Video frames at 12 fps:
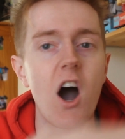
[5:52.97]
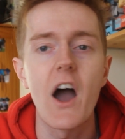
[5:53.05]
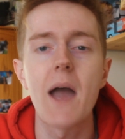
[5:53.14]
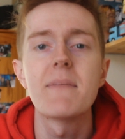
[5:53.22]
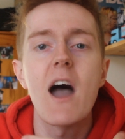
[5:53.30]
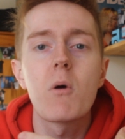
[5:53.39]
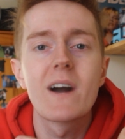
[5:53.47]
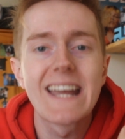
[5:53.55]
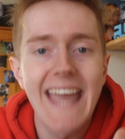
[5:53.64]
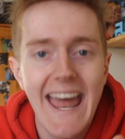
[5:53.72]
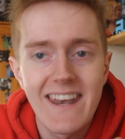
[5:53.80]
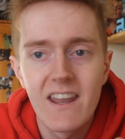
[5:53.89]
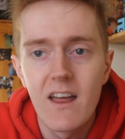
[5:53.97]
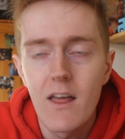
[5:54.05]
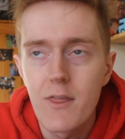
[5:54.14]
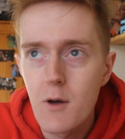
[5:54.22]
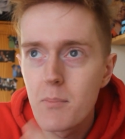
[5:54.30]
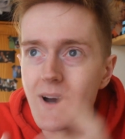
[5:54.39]
I am now again
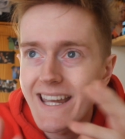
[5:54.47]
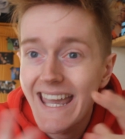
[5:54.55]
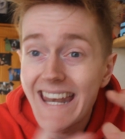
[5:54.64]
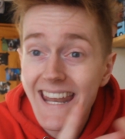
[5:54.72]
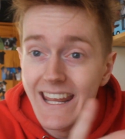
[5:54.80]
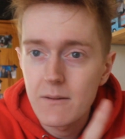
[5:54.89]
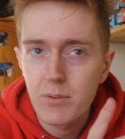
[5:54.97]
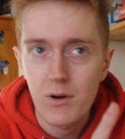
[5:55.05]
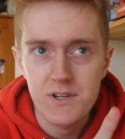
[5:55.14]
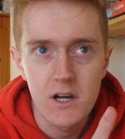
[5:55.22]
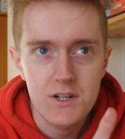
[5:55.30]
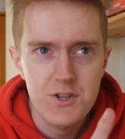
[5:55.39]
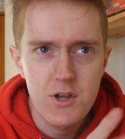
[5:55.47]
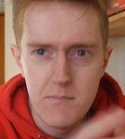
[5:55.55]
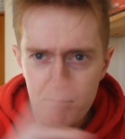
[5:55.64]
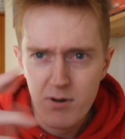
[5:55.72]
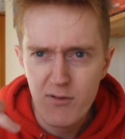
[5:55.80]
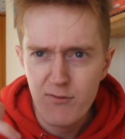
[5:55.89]
the beginning product, the
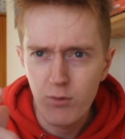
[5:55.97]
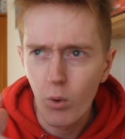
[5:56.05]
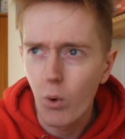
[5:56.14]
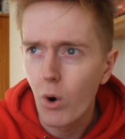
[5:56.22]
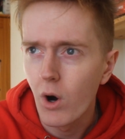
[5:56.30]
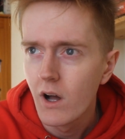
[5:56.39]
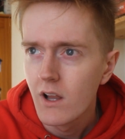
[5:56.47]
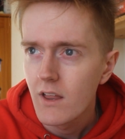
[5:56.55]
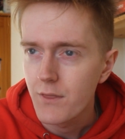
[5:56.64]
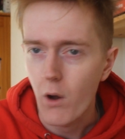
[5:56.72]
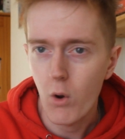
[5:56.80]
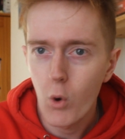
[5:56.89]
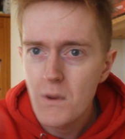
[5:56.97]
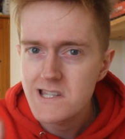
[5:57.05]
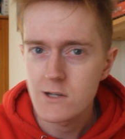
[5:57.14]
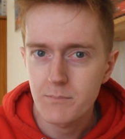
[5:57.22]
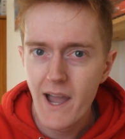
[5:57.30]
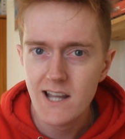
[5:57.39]
before that I'll always
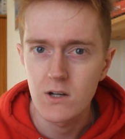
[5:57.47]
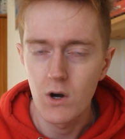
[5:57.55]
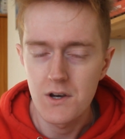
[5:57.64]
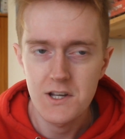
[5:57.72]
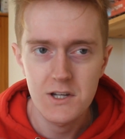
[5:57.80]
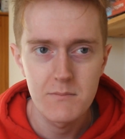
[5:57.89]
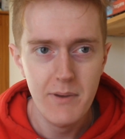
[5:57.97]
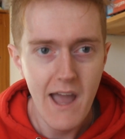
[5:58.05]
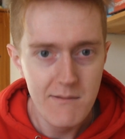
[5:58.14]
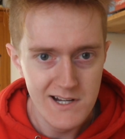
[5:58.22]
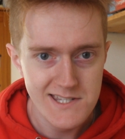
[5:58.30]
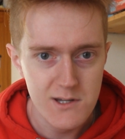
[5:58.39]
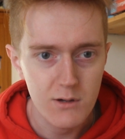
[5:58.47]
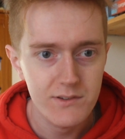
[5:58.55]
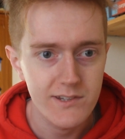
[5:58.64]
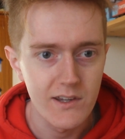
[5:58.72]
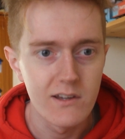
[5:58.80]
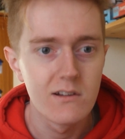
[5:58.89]
look back on and compare
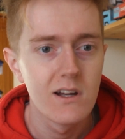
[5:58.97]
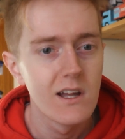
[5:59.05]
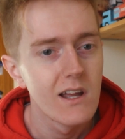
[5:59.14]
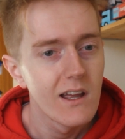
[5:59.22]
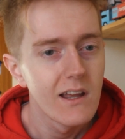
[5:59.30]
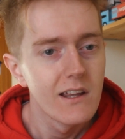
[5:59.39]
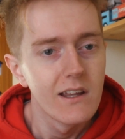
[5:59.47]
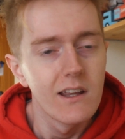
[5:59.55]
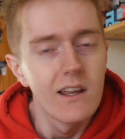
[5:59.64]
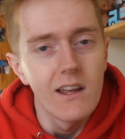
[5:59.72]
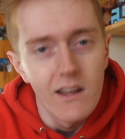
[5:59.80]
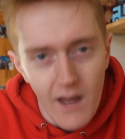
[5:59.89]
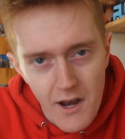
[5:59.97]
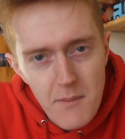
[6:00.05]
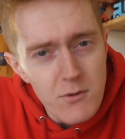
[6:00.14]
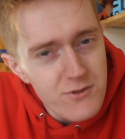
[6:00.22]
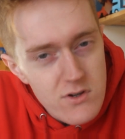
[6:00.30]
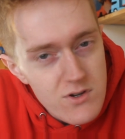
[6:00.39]
myself to. And I'm
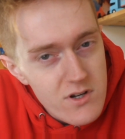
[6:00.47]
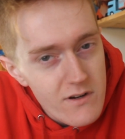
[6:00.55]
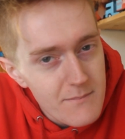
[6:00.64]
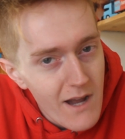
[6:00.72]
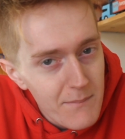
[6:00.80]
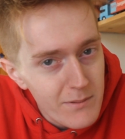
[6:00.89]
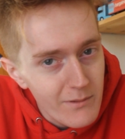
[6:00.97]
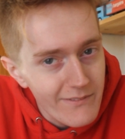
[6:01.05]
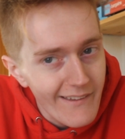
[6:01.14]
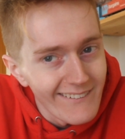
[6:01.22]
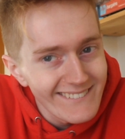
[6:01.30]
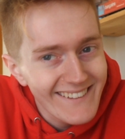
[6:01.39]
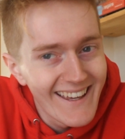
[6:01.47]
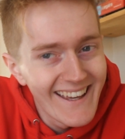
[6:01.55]
not too sure I'm happy with that.